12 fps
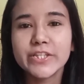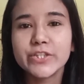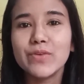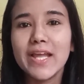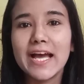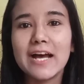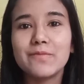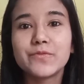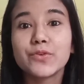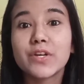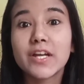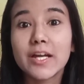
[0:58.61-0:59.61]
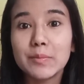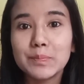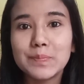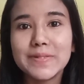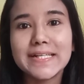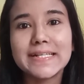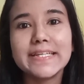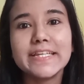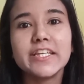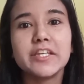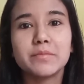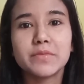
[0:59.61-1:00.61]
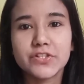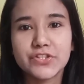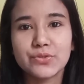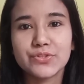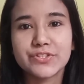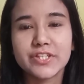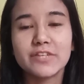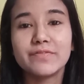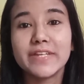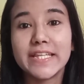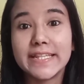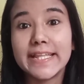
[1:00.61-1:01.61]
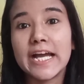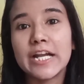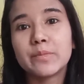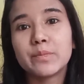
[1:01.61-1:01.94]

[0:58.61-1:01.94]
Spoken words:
you will have to completely immerse yourself in that